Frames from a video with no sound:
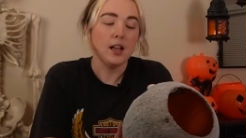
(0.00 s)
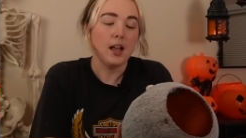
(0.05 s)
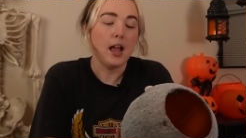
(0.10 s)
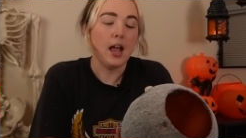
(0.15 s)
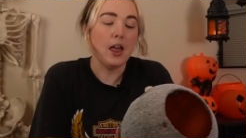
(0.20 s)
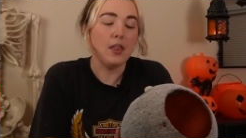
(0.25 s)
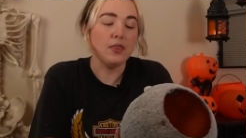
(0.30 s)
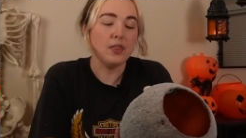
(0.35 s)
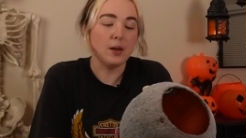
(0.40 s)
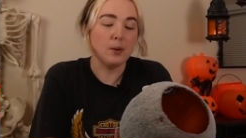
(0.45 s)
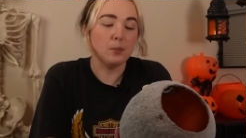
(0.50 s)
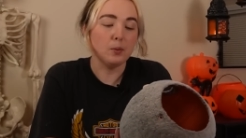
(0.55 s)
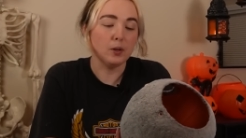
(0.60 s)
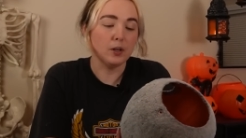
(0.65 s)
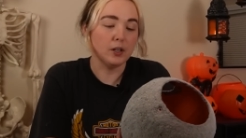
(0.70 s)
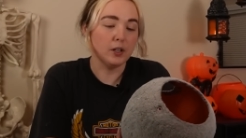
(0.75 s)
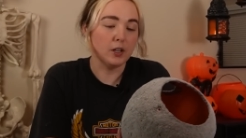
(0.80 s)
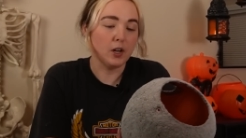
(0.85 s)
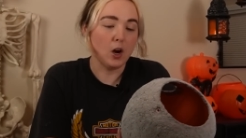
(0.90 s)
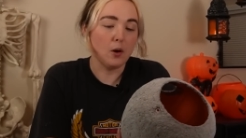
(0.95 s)
And then we're
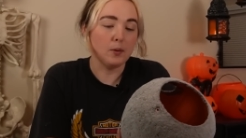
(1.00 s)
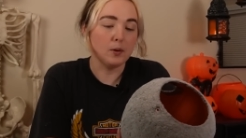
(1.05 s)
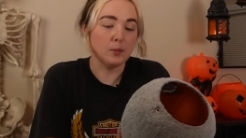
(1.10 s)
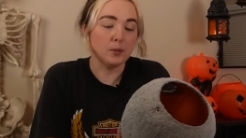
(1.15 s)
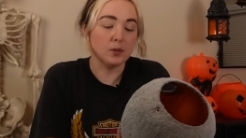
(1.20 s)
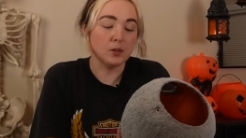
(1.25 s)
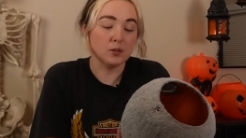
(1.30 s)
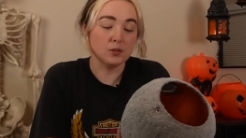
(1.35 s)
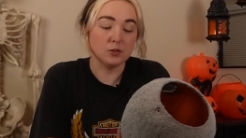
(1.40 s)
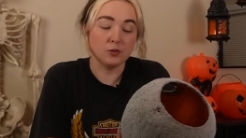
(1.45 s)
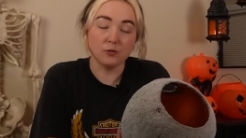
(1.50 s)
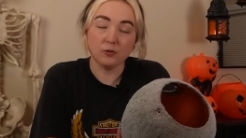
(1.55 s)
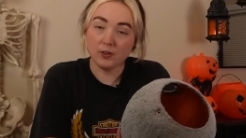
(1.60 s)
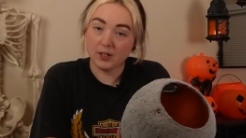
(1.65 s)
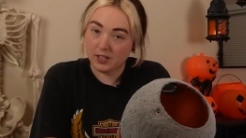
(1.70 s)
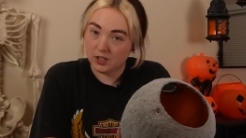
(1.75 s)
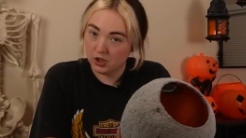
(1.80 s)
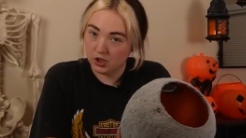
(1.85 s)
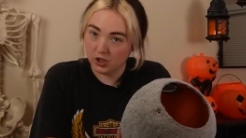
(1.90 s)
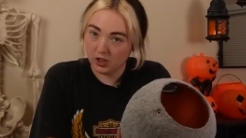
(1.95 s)
going to go in with those
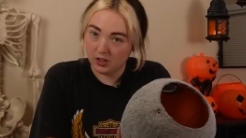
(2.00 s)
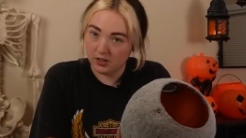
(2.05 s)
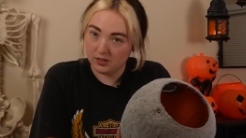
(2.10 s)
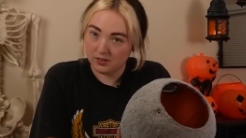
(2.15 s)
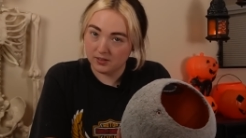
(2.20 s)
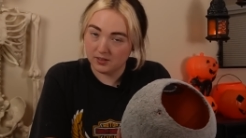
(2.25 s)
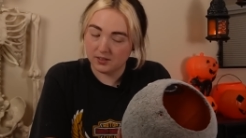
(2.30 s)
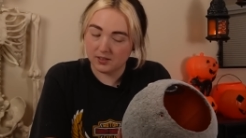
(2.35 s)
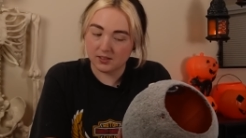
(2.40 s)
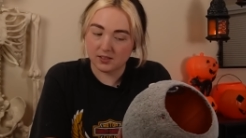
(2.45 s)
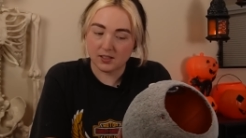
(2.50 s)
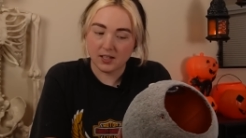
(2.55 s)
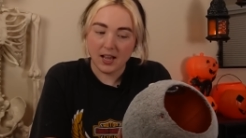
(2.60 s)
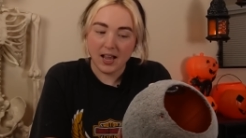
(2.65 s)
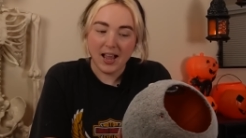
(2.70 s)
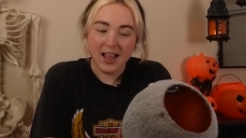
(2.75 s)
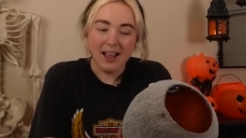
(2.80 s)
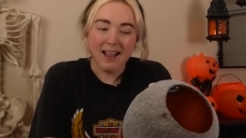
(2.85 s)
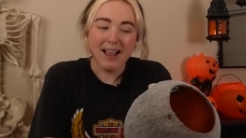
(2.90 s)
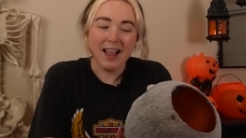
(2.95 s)
features.
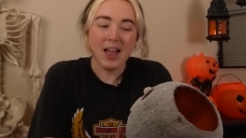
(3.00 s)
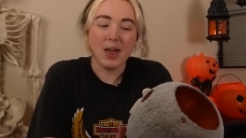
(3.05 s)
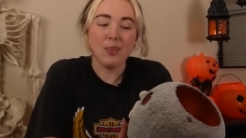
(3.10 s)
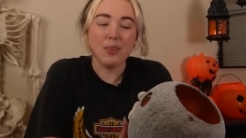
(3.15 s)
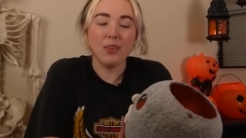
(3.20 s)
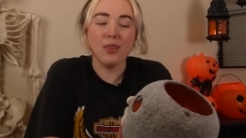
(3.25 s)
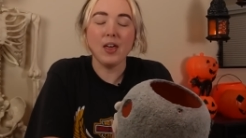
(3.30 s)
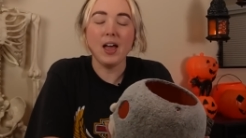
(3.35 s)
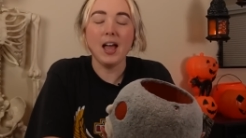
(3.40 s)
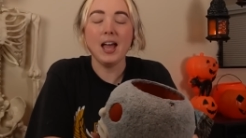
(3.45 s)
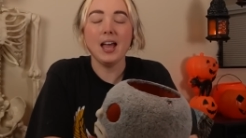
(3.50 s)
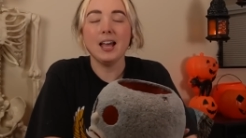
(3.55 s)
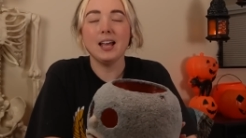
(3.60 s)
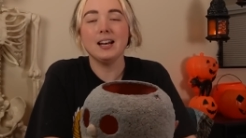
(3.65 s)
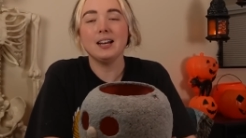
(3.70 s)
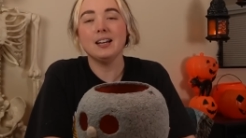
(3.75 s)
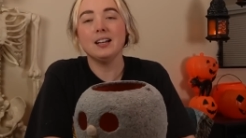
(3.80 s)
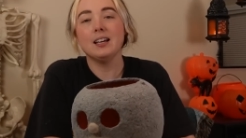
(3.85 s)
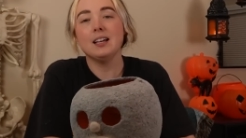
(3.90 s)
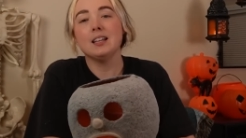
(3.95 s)
And
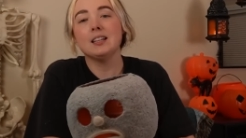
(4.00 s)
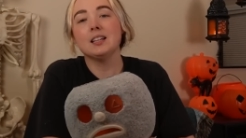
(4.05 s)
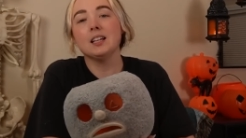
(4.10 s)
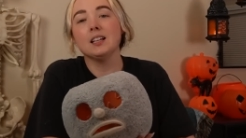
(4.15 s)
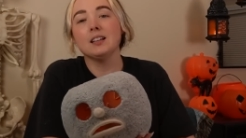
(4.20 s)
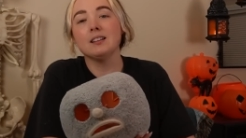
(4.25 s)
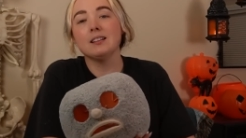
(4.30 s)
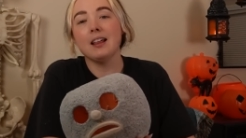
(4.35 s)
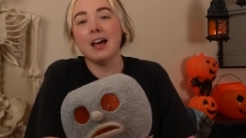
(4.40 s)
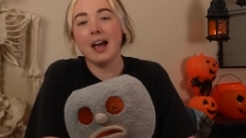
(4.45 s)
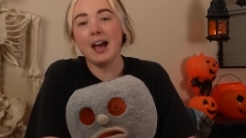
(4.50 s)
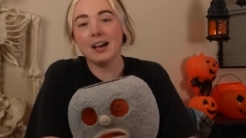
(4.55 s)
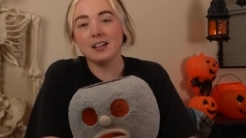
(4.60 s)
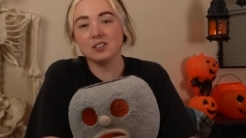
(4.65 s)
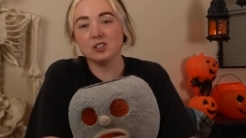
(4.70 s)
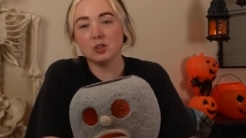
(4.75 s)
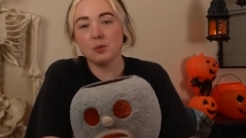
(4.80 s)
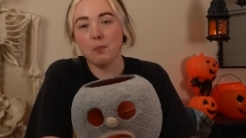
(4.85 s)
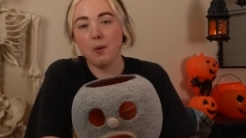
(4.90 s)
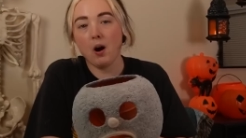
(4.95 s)
then the
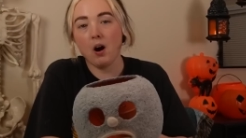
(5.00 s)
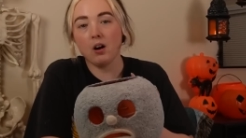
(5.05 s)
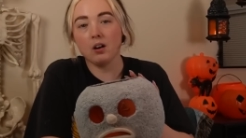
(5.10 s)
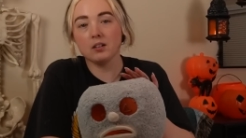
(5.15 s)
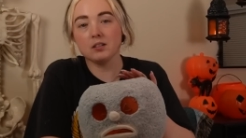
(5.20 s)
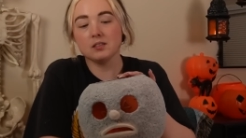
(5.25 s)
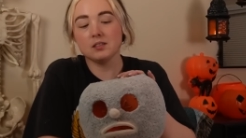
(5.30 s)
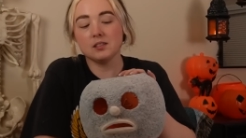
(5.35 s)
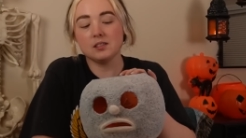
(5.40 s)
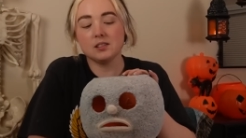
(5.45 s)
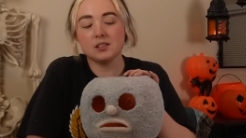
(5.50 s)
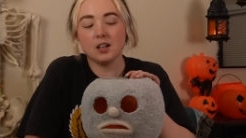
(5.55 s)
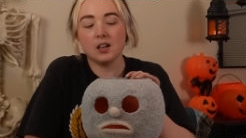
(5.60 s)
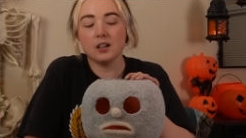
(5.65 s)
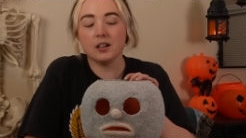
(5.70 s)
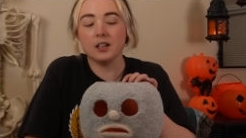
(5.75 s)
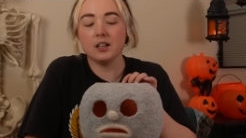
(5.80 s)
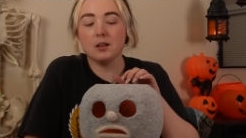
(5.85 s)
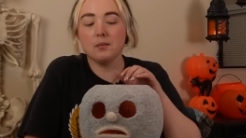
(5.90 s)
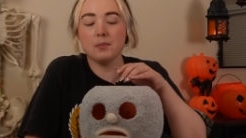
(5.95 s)
last parts are
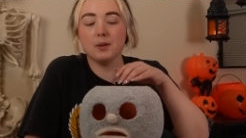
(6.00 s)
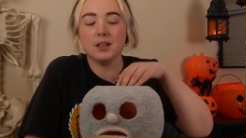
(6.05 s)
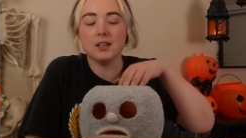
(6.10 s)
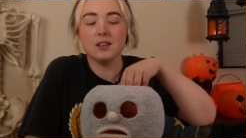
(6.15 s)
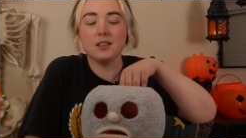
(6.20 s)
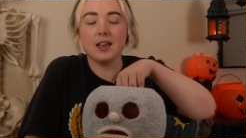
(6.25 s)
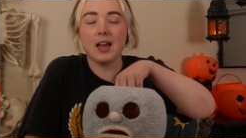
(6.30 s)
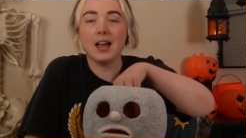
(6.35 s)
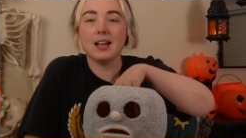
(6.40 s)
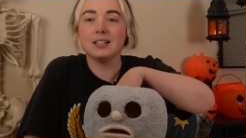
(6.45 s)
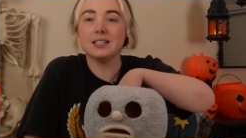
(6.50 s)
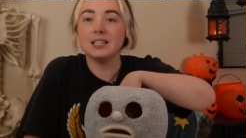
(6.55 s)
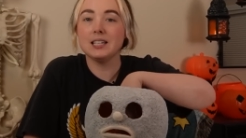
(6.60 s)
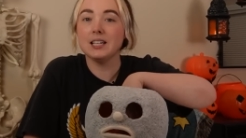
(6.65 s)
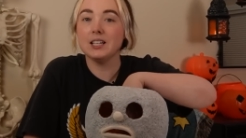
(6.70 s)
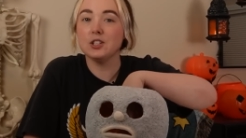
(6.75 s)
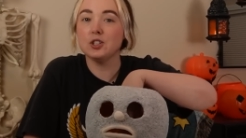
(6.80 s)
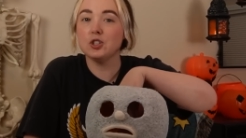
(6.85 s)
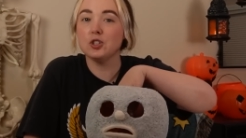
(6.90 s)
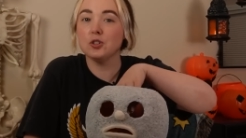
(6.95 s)
going to be that
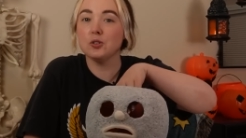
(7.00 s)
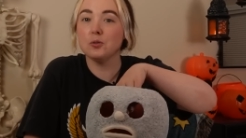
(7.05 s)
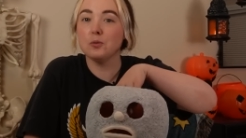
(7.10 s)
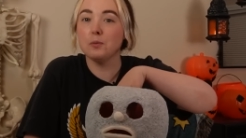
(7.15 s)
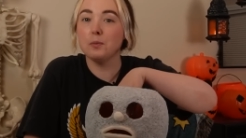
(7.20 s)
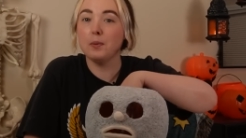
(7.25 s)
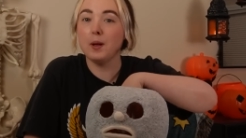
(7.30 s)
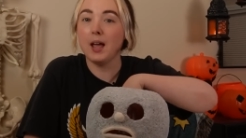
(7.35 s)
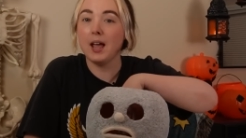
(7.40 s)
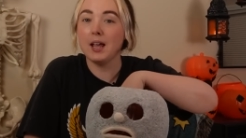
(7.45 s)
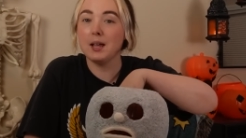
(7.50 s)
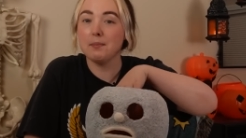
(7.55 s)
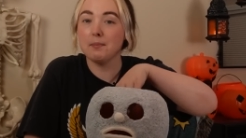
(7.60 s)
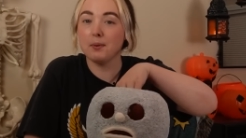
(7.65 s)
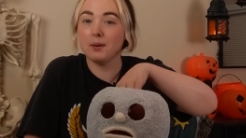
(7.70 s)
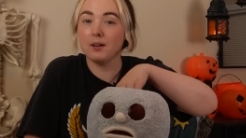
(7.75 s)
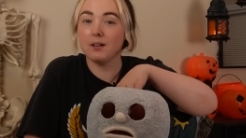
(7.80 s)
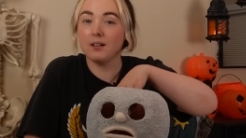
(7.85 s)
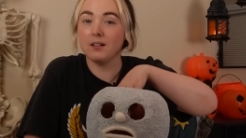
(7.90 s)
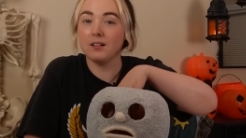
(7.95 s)
tissue
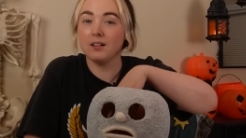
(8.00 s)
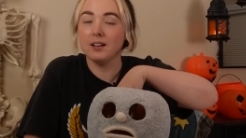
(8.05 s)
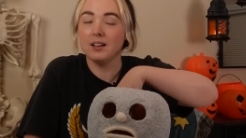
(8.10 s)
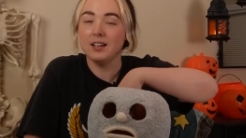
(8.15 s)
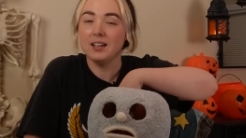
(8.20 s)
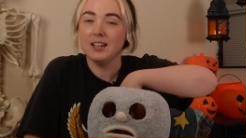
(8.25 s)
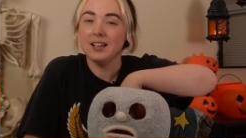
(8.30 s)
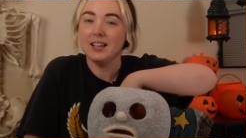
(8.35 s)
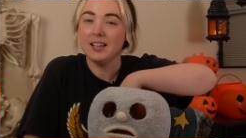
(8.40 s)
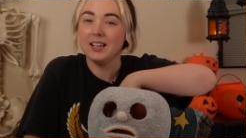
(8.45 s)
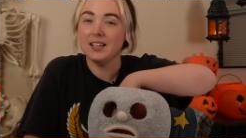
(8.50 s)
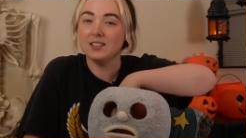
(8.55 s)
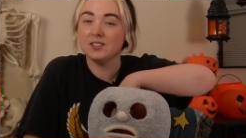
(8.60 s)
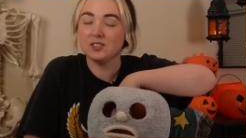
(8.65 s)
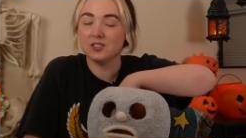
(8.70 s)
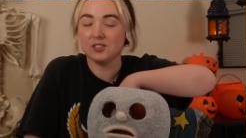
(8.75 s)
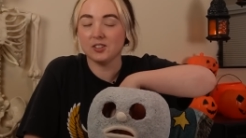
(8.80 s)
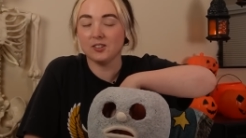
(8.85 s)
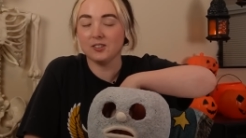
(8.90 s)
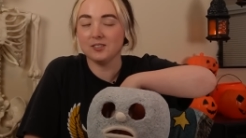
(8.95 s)
paper
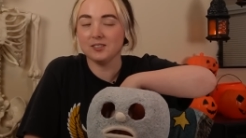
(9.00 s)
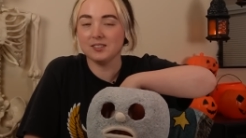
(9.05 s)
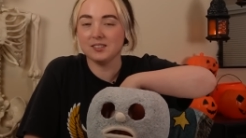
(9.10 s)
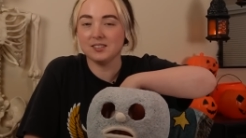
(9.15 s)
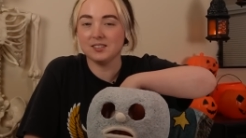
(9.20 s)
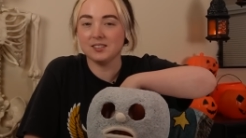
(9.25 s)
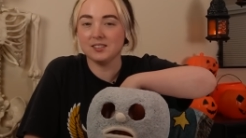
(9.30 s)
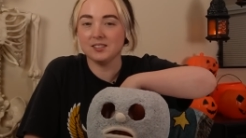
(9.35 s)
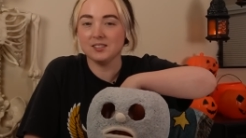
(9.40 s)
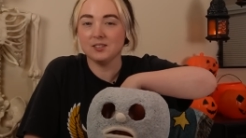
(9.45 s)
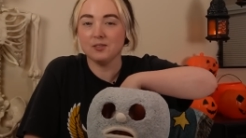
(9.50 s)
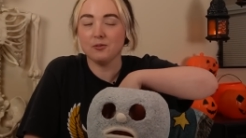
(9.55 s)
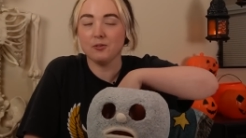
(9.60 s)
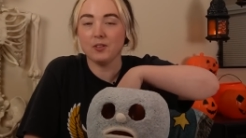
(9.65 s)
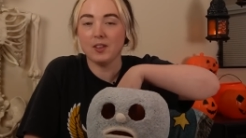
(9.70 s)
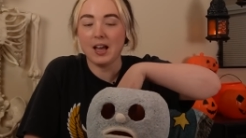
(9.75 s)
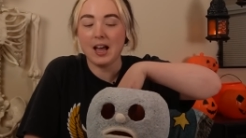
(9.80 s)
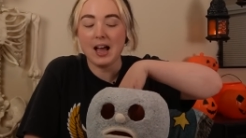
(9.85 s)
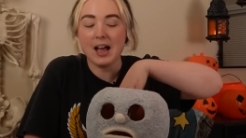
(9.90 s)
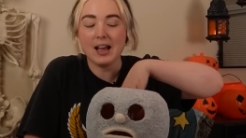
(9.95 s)
inserts for
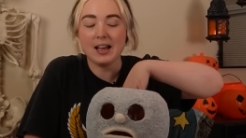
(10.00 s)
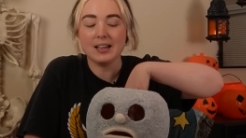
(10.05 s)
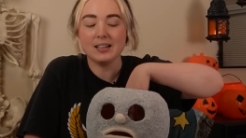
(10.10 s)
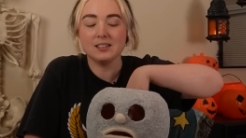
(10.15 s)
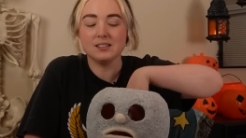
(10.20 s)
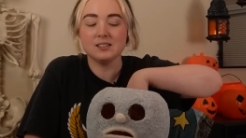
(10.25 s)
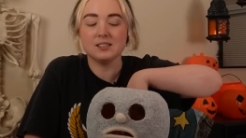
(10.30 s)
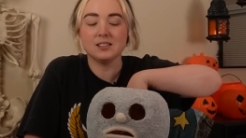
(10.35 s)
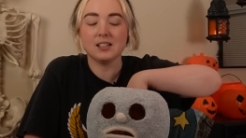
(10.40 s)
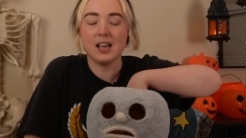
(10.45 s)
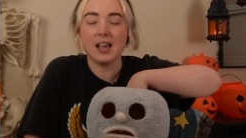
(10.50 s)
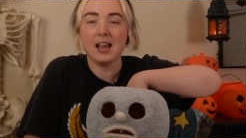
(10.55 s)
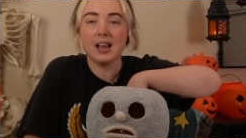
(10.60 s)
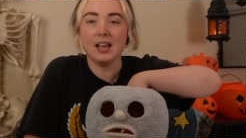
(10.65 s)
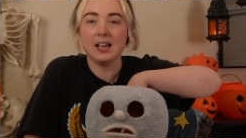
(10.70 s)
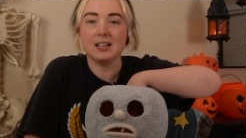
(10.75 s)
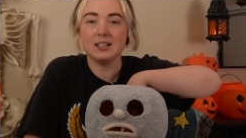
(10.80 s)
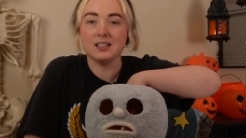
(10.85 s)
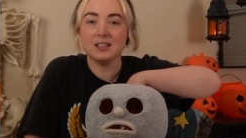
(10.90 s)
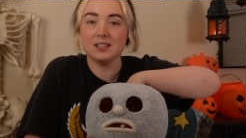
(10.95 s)
the eyes
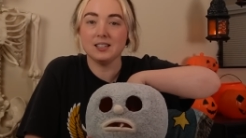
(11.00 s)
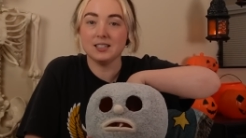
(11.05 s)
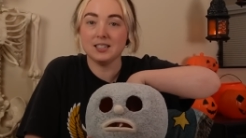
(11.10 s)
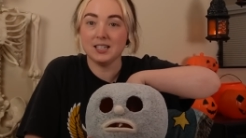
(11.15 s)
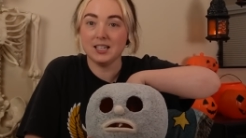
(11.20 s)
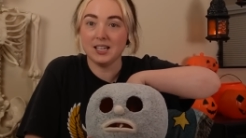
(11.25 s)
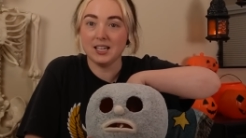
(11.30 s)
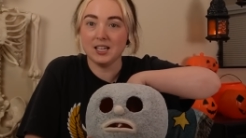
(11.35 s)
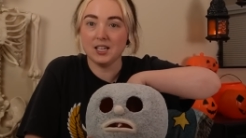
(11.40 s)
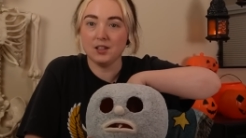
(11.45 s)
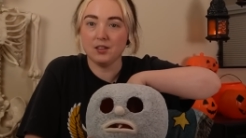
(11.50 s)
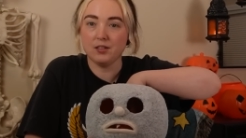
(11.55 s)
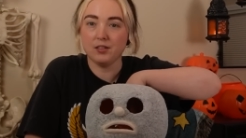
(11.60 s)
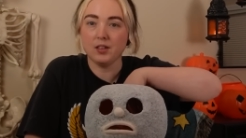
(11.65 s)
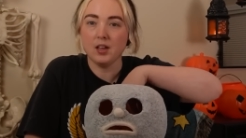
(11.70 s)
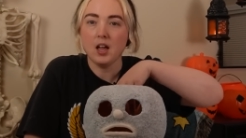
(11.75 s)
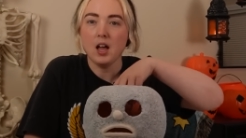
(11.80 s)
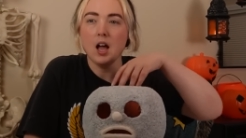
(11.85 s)
and the teeth.